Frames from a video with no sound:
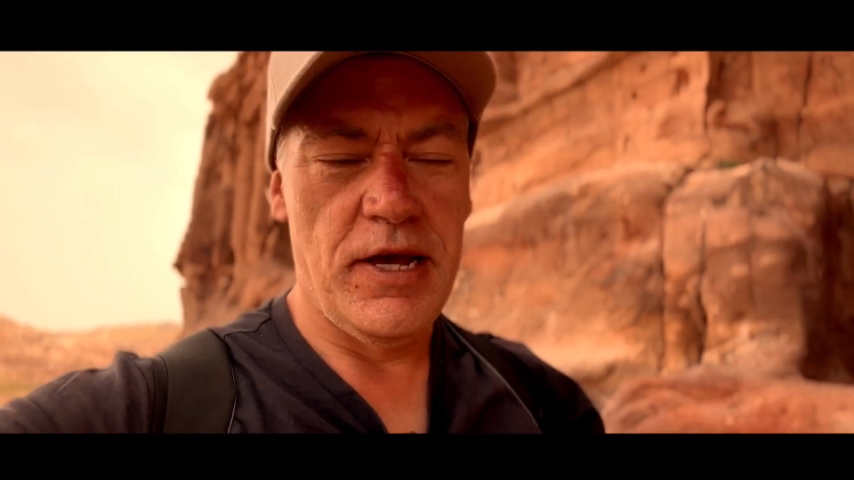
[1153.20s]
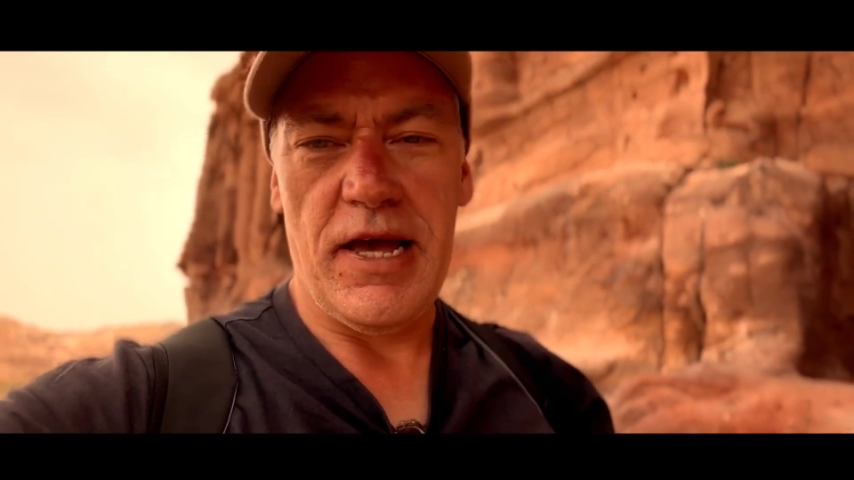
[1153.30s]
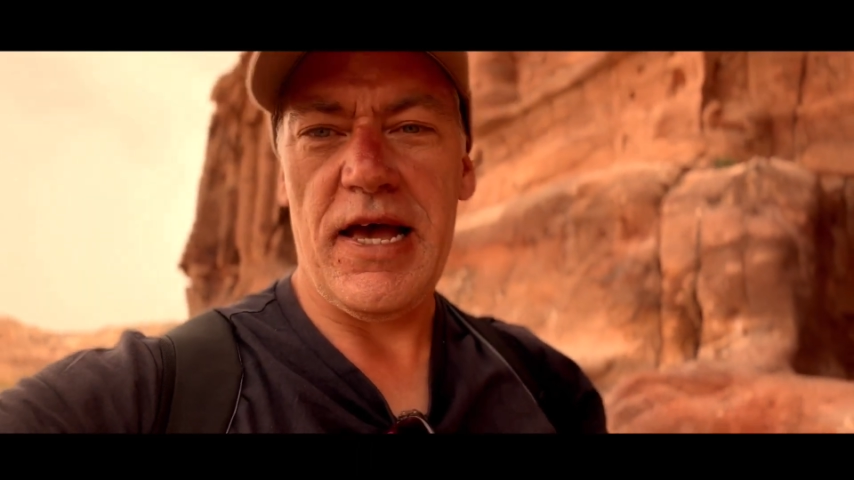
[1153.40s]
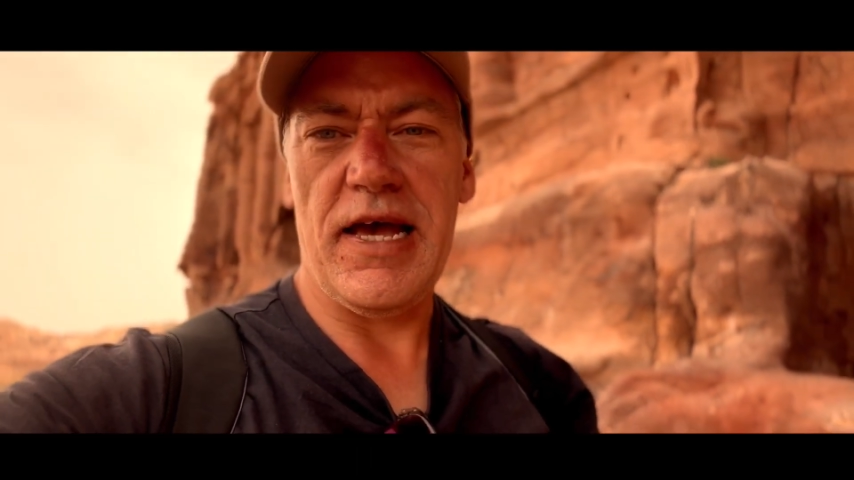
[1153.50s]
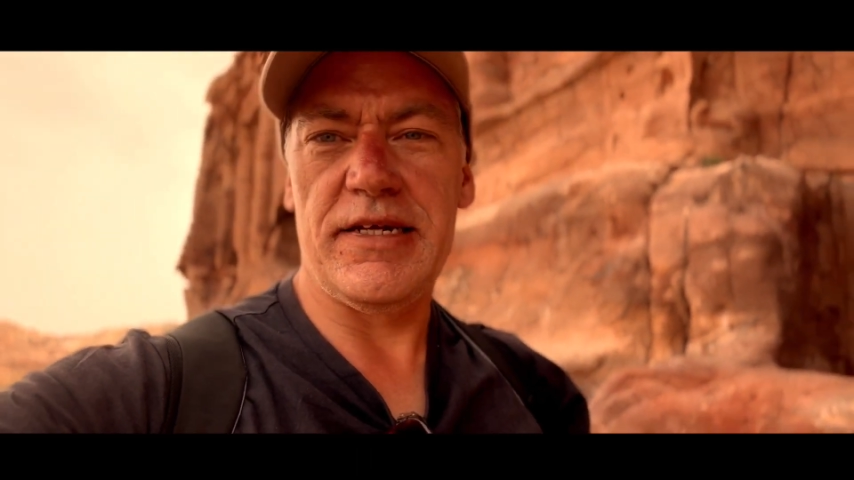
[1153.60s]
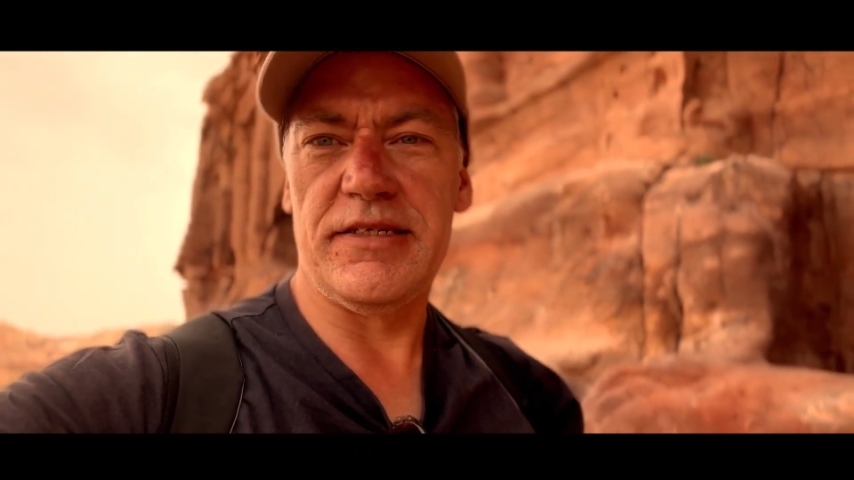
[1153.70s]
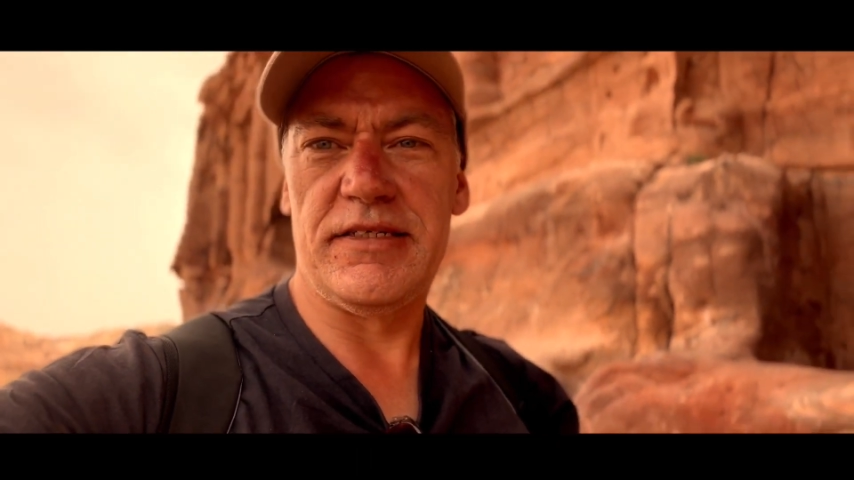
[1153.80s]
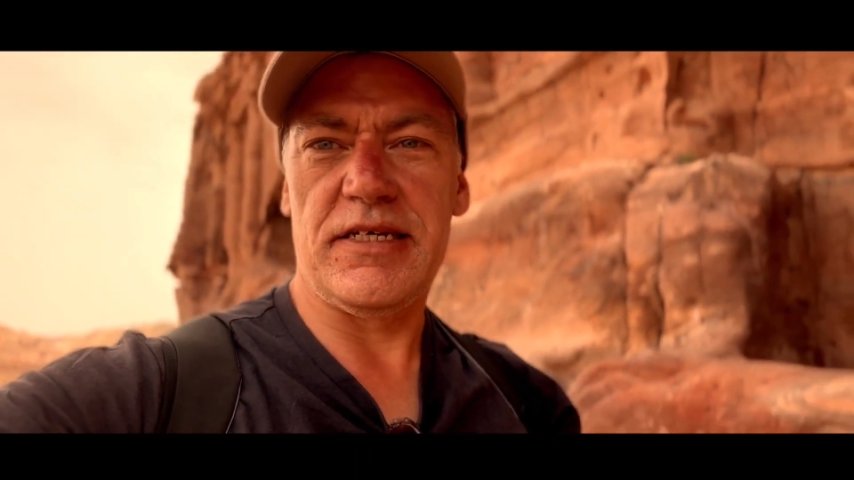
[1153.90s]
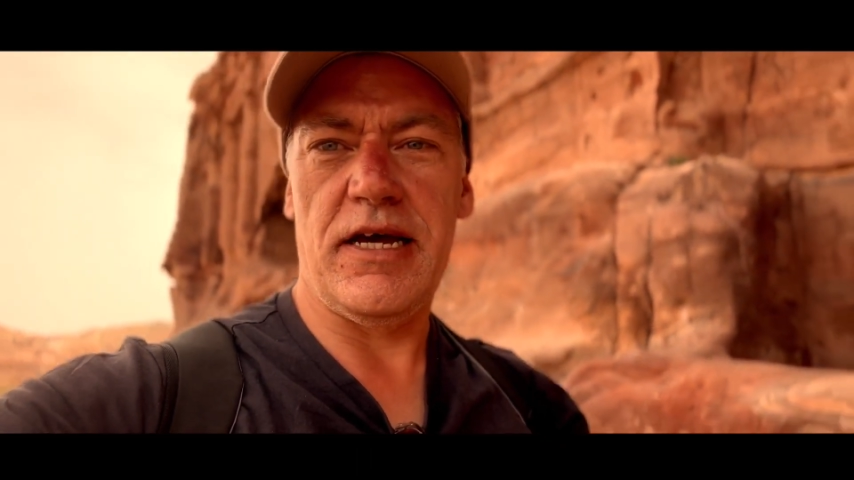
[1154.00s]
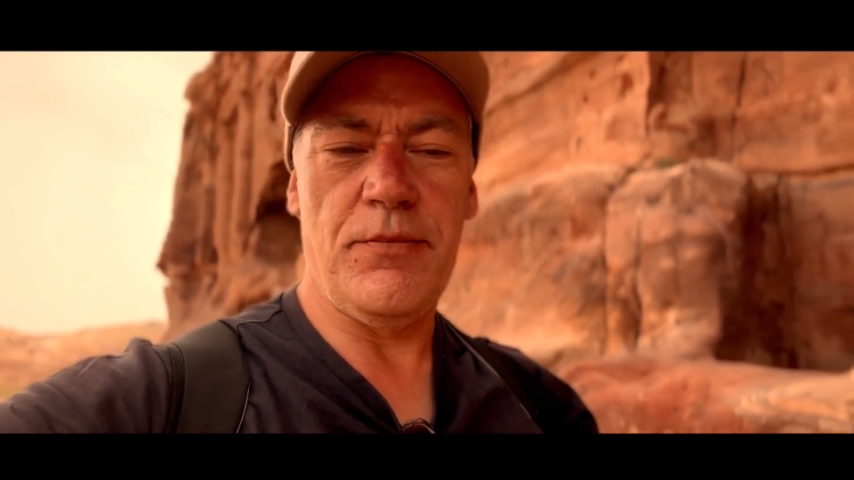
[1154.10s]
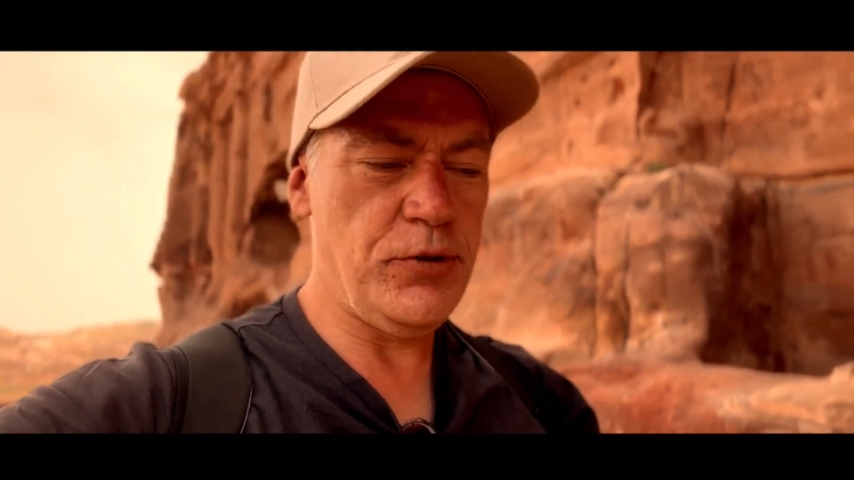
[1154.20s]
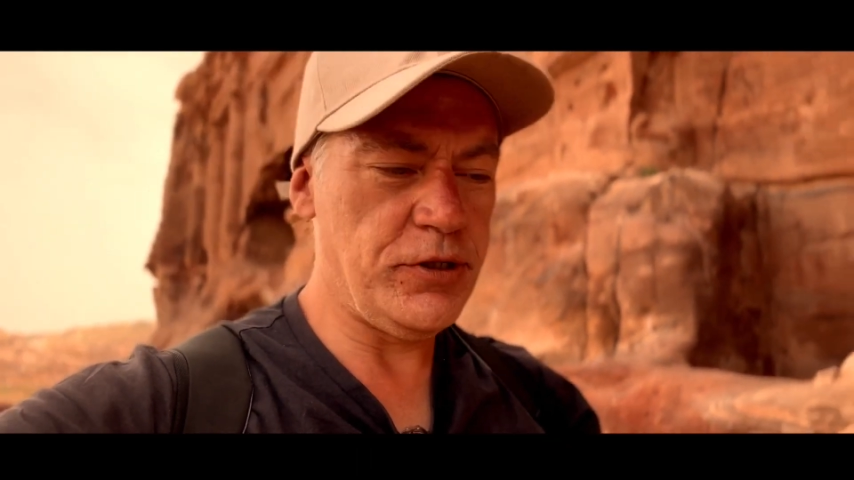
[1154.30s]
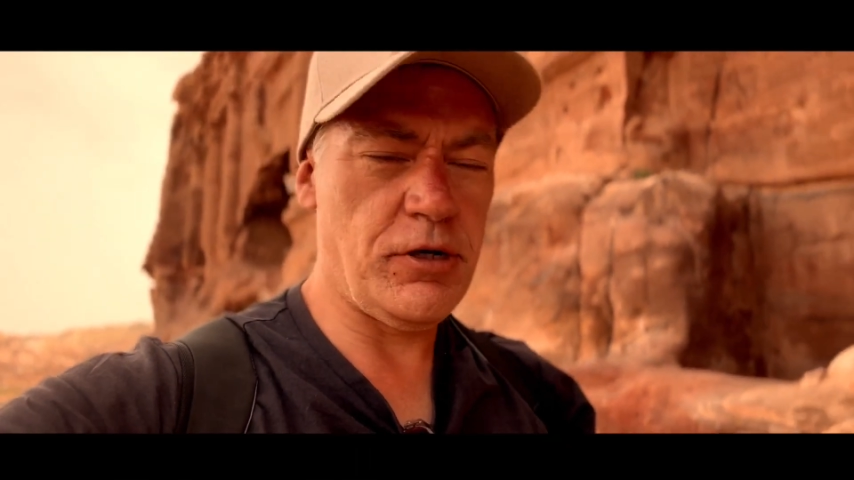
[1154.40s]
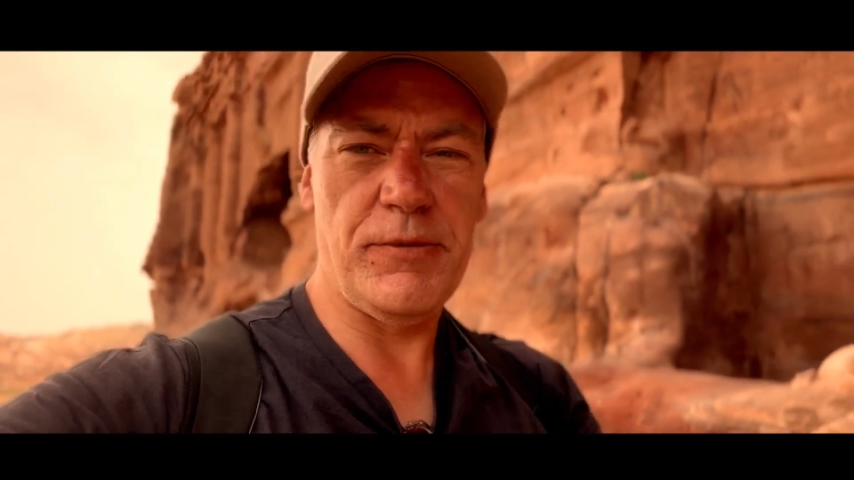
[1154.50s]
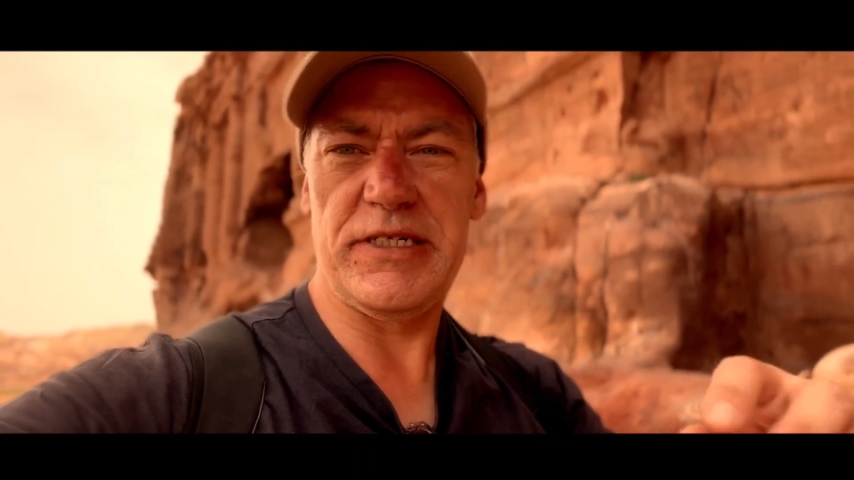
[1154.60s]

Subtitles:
and put a comment